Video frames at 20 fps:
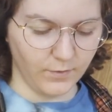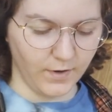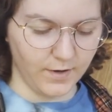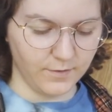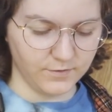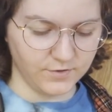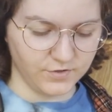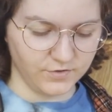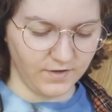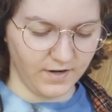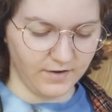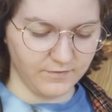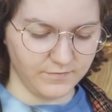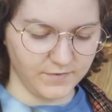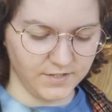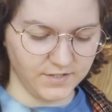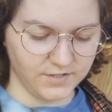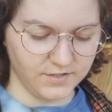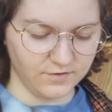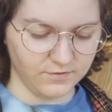Why would you have
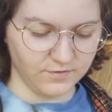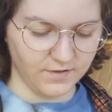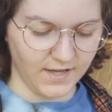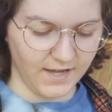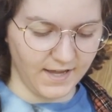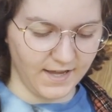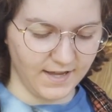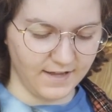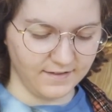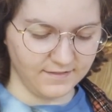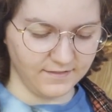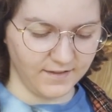me do that?